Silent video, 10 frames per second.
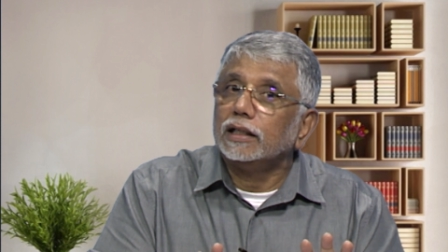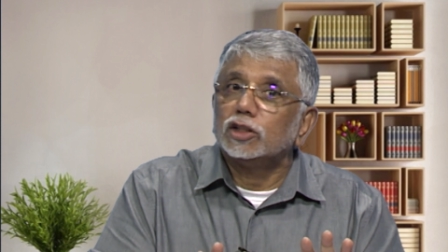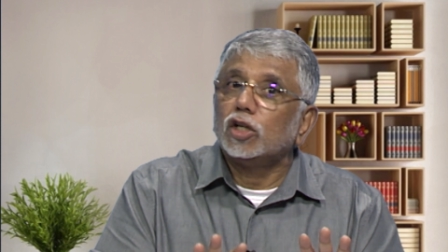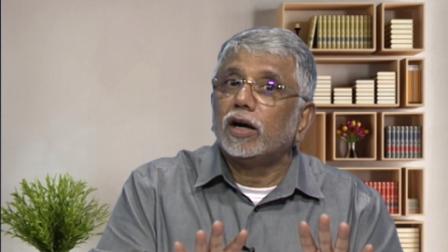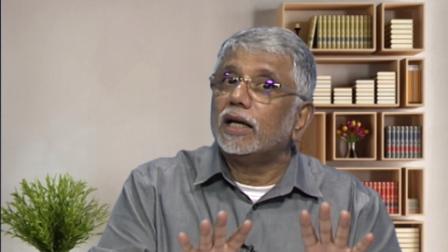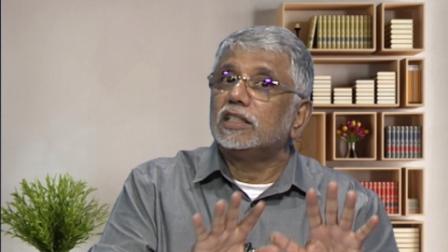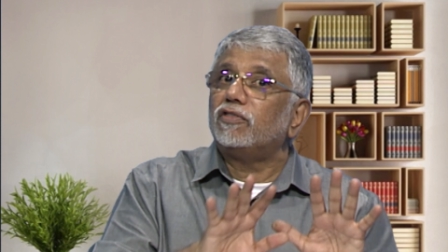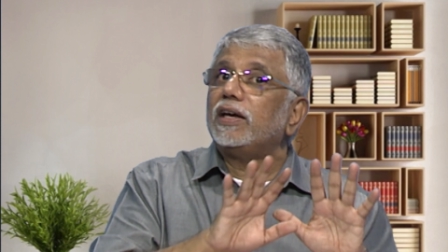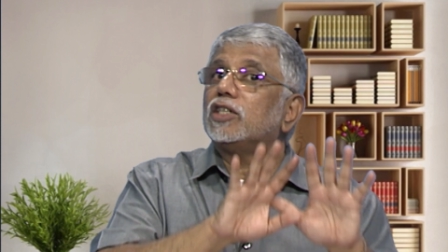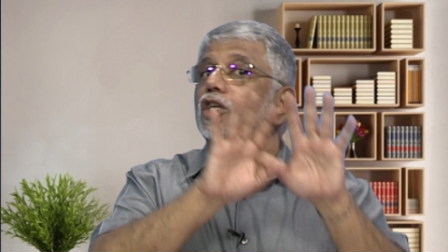It is not as if
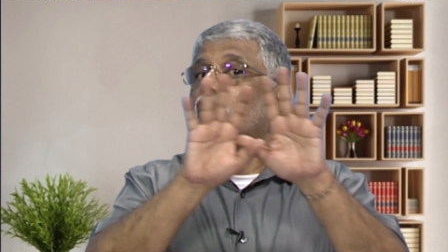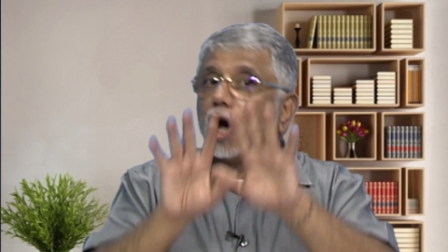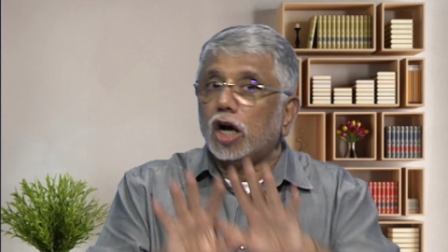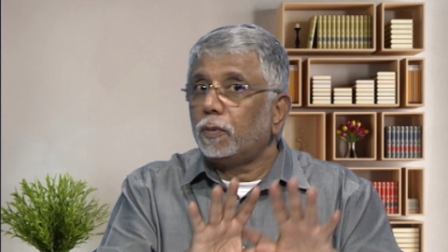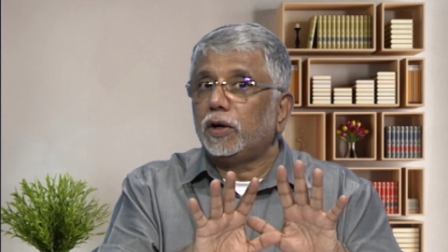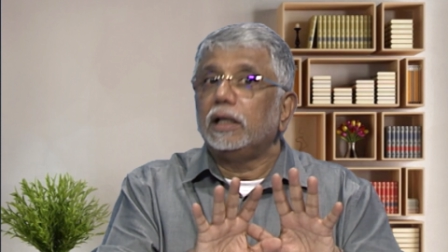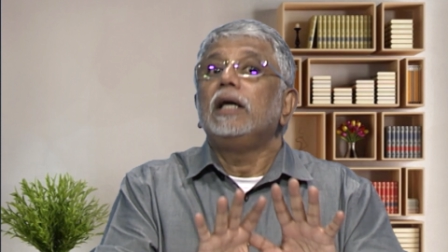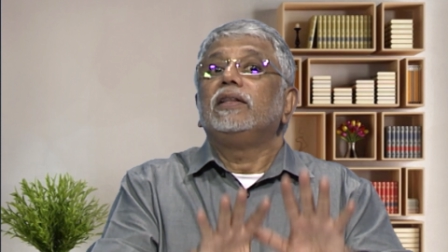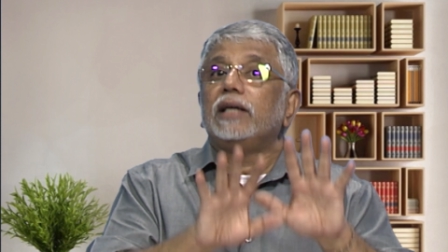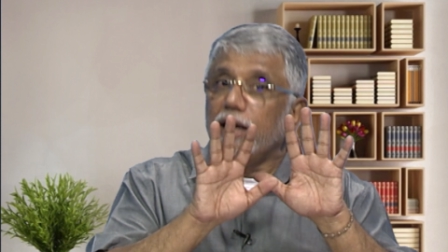he is not putting,
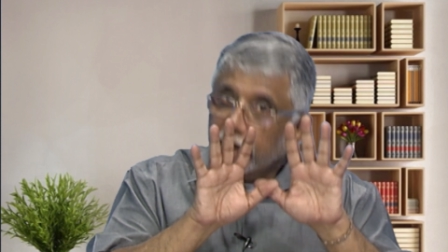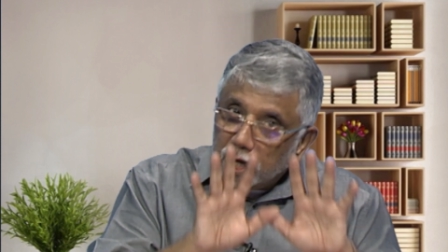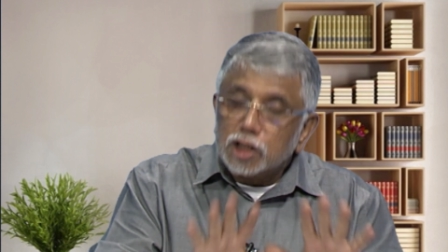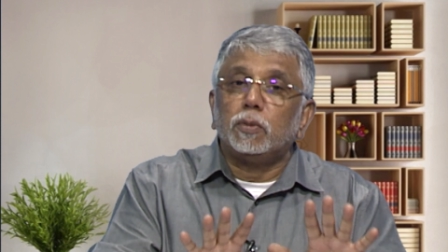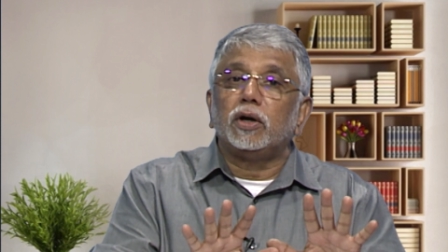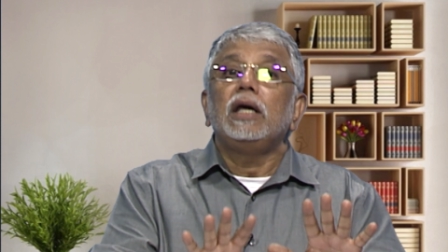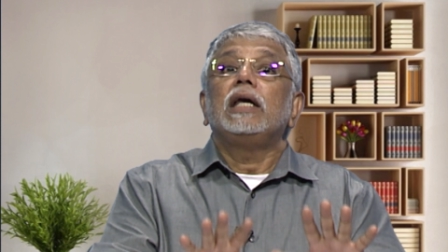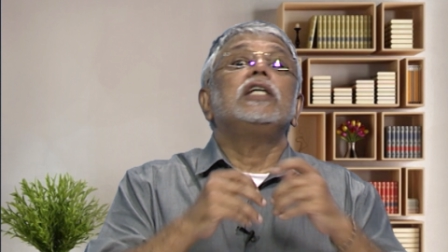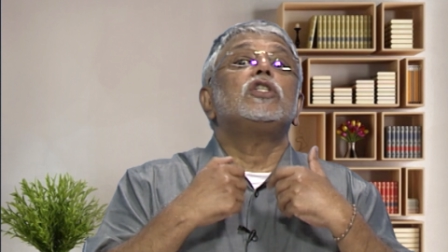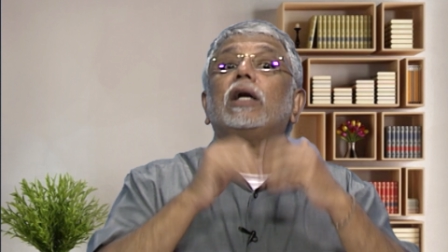he is putting,
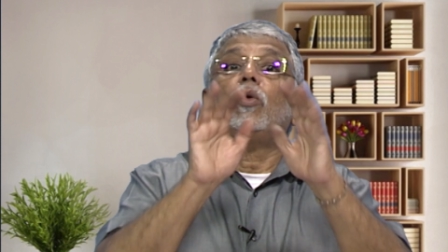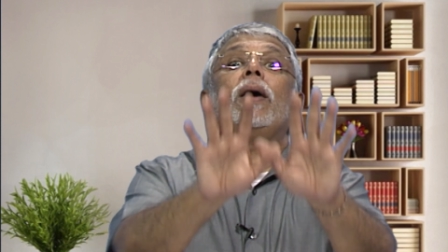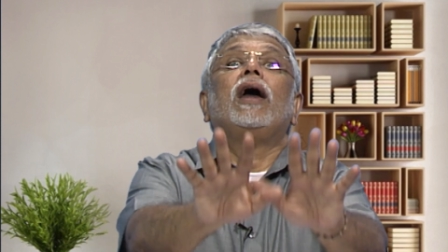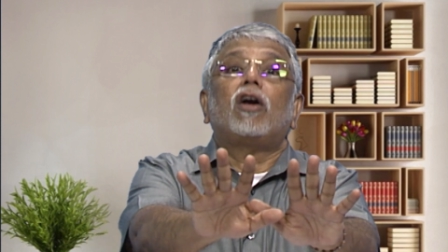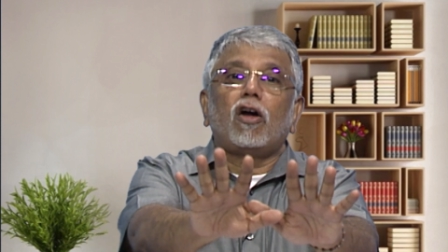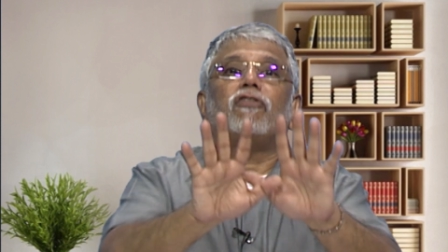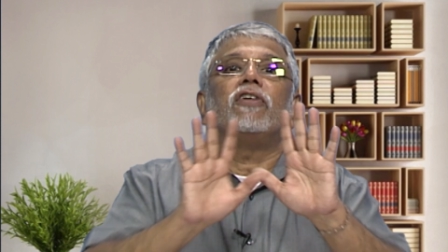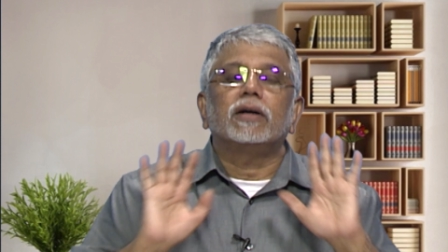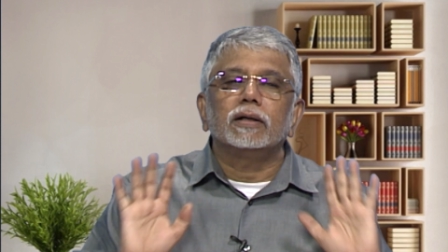he is not aware of it.